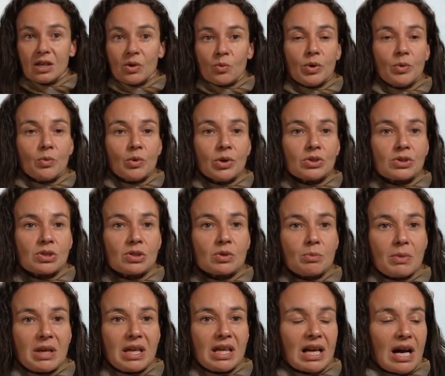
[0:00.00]
We want to
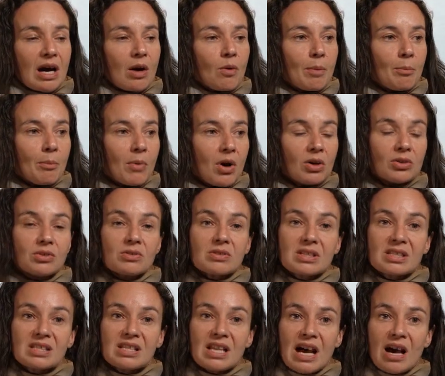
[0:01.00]
make our
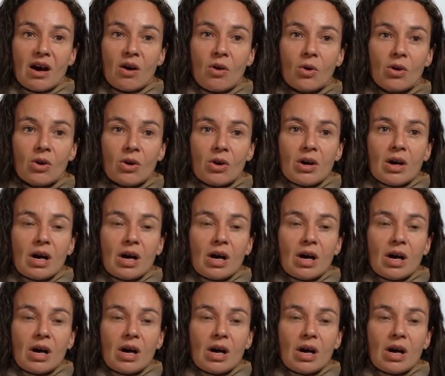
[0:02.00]
models now